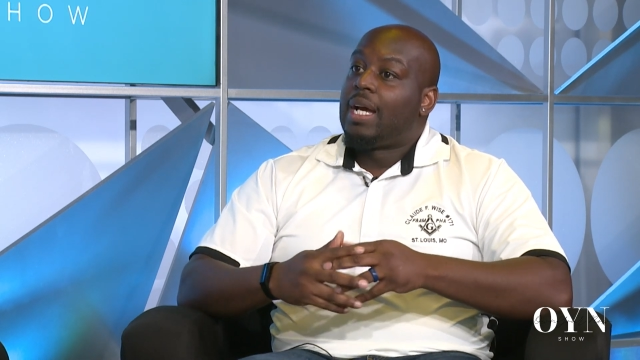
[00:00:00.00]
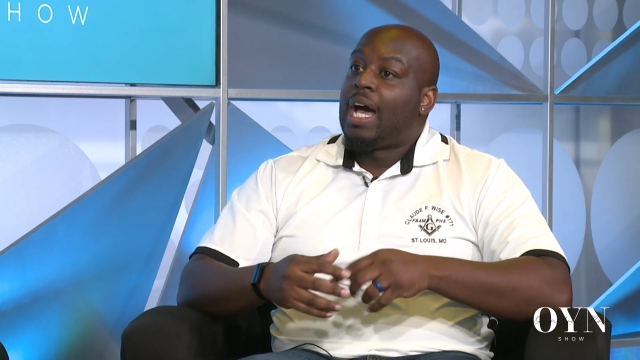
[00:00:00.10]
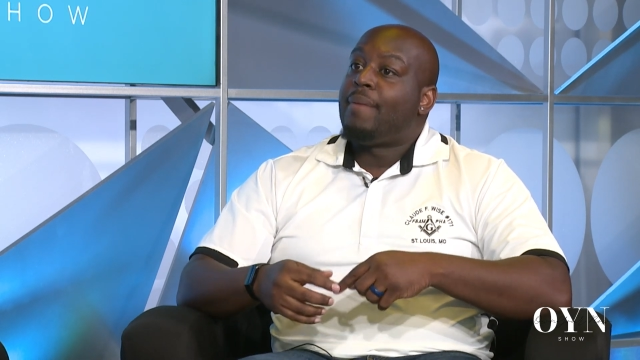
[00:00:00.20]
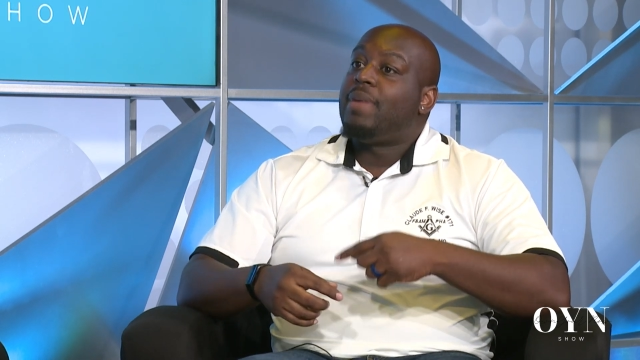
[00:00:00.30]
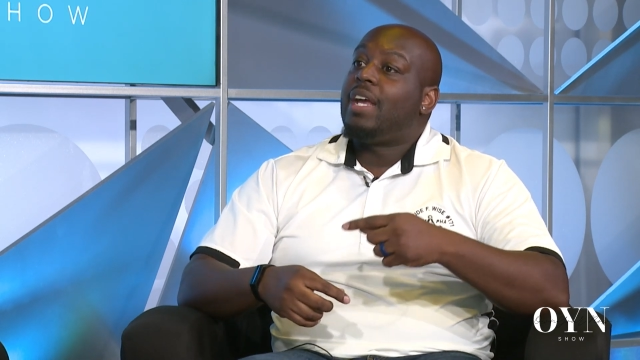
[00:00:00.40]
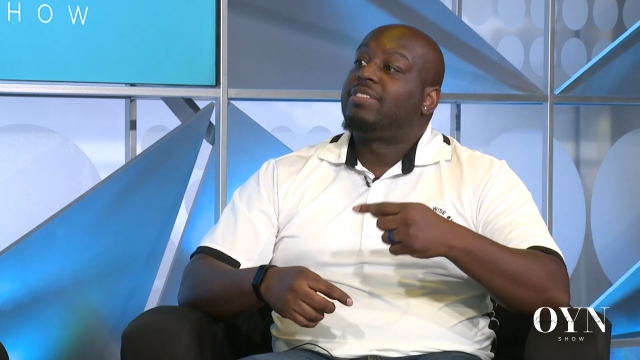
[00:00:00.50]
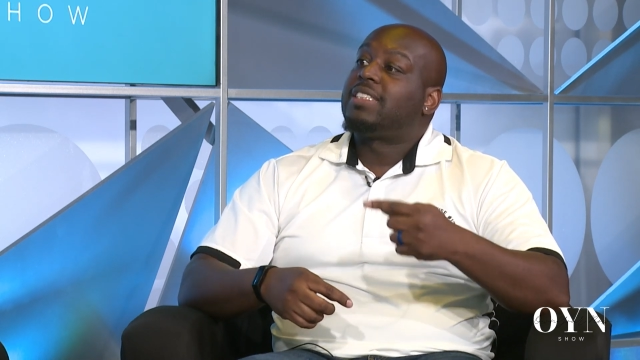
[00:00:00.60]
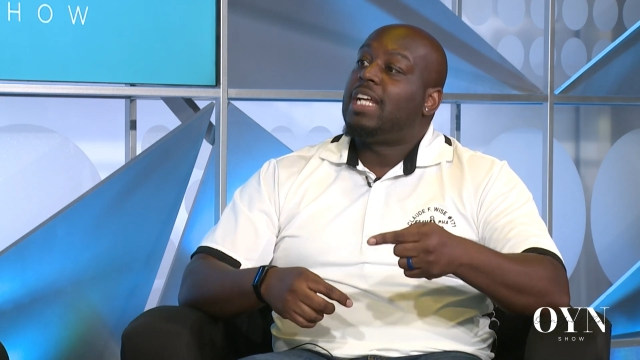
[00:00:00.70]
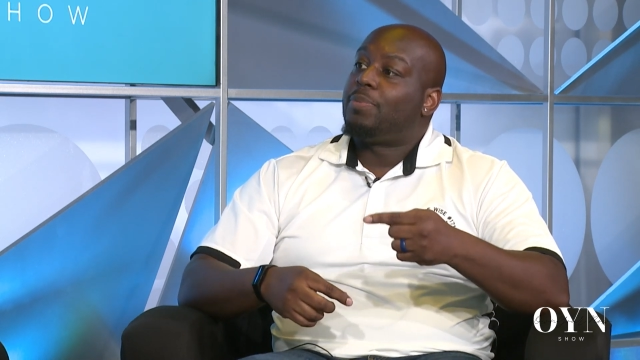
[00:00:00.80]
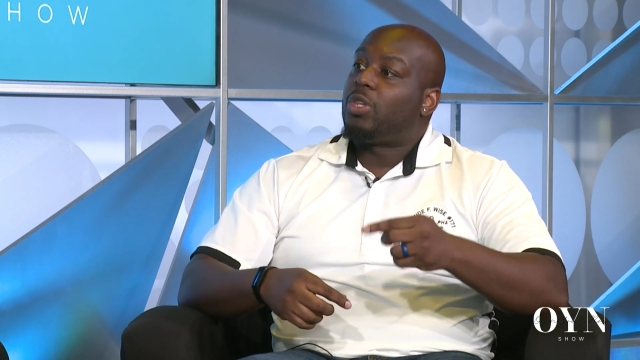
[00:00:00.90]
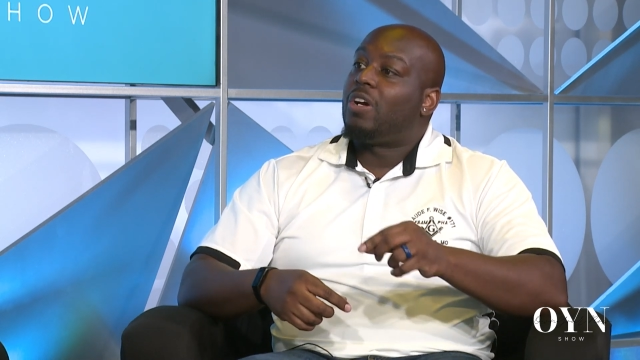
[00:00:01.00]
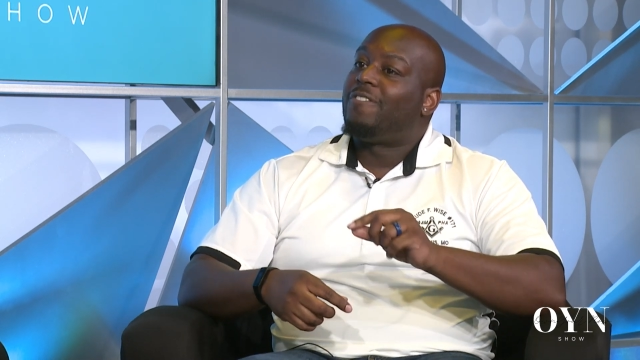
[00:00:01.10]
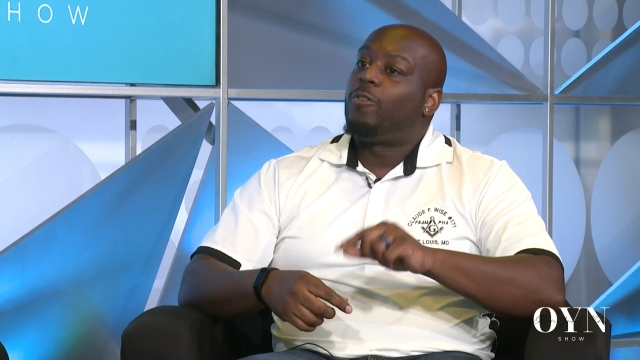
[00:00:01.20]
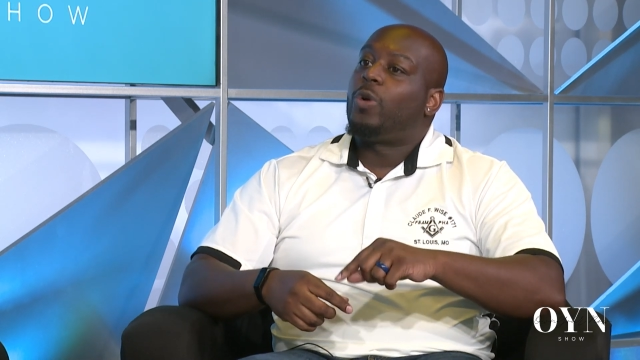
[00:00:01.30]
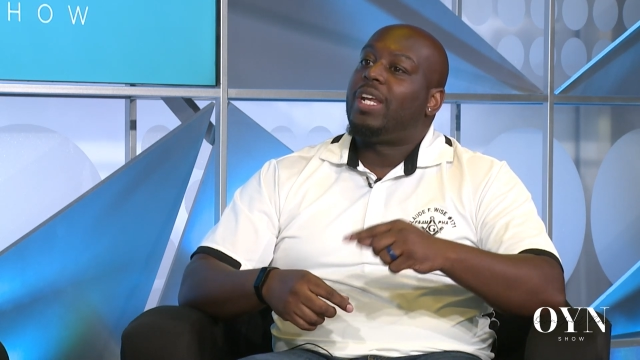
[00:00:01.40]
I may have slept there
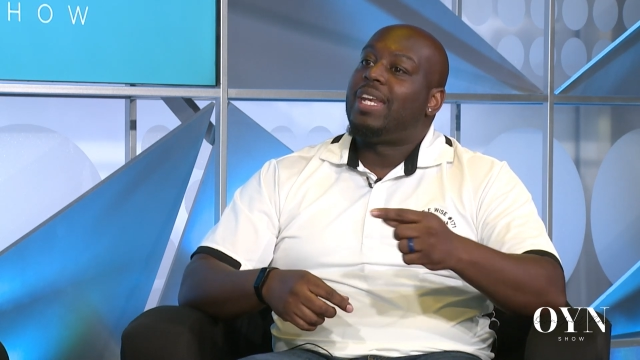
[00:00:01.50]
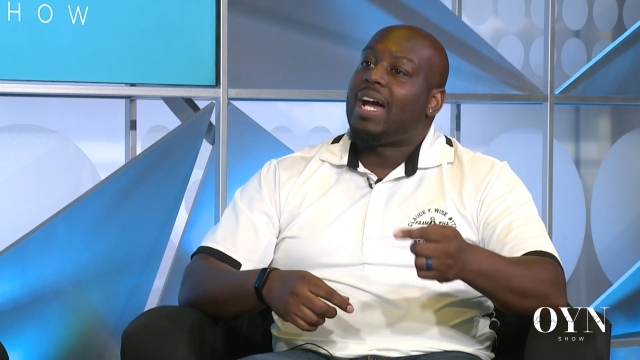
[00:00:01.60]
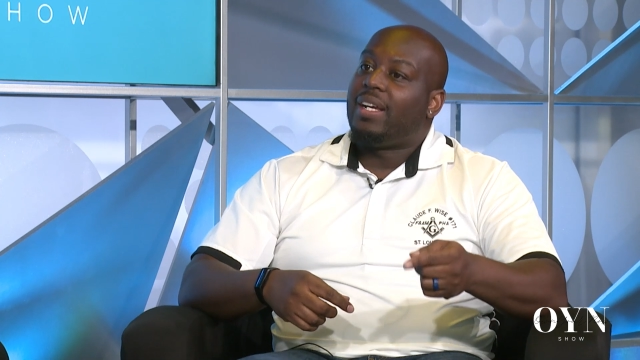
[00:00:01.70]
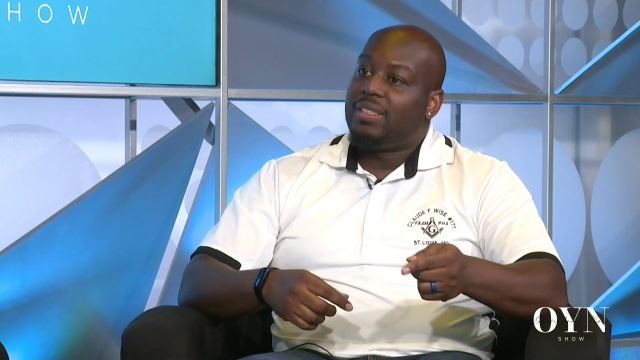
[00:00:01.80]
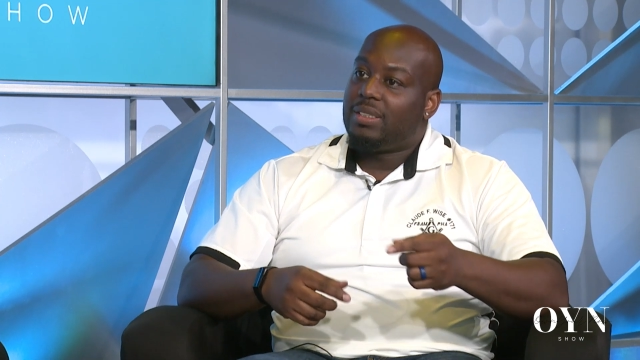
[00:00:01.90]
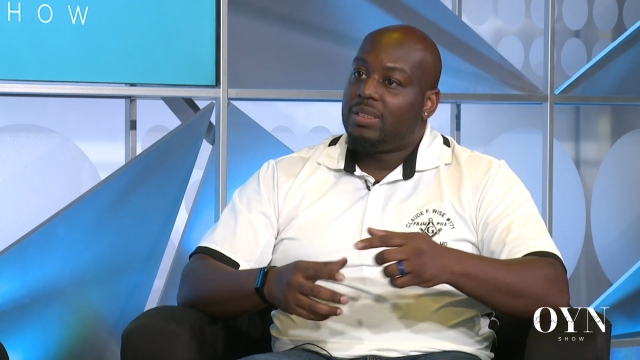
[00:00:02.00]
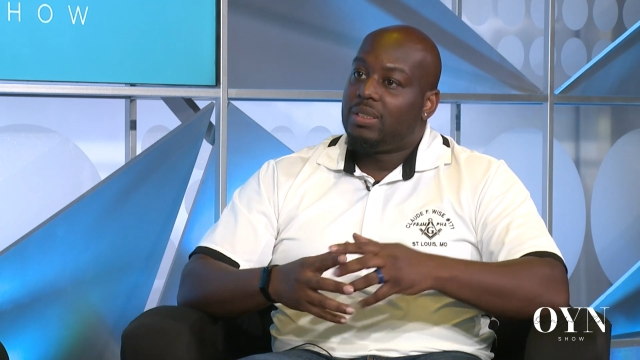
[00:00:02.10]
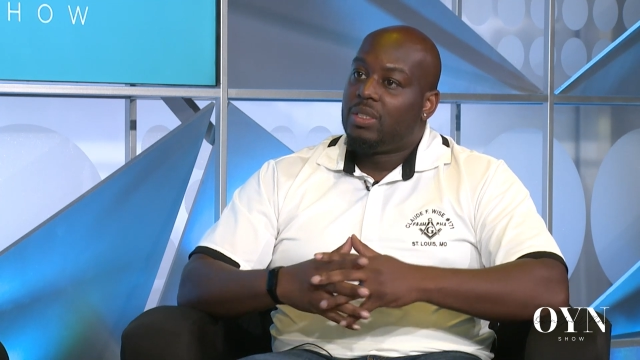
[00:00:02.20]
40 nights.